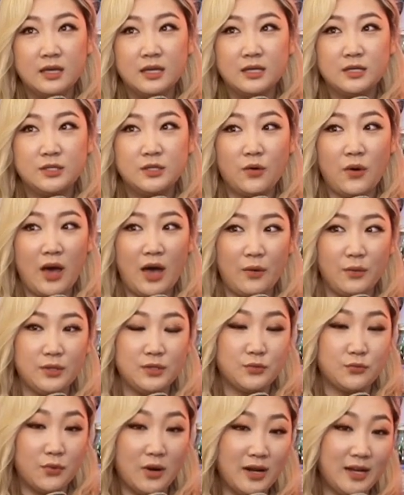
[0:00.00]
So I
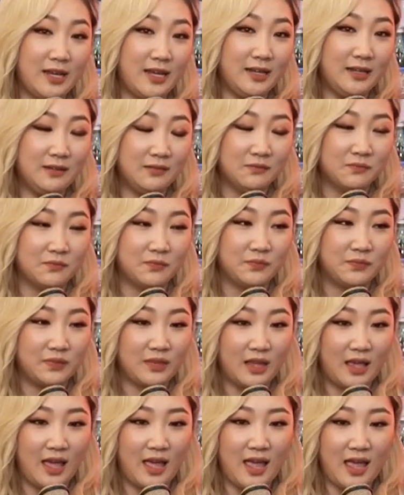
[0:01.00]
was running.
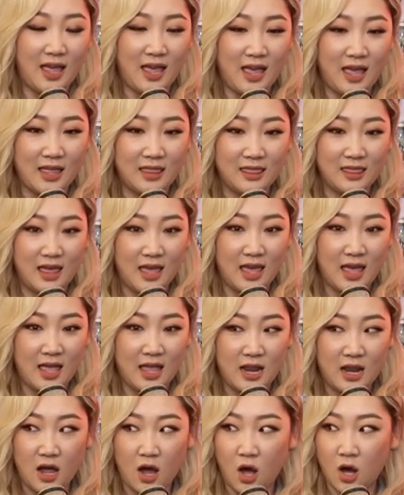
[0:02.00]
And
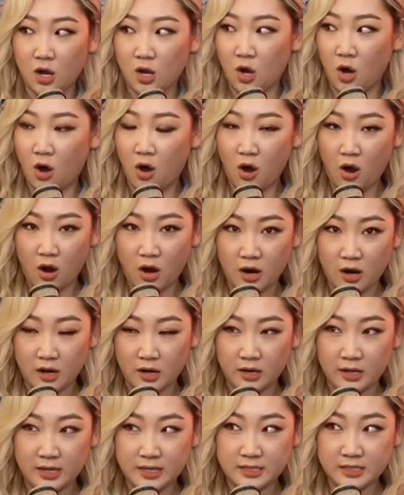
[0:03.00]
then a
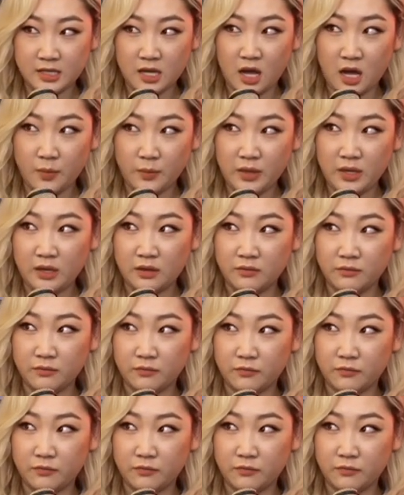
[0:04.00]
car is coming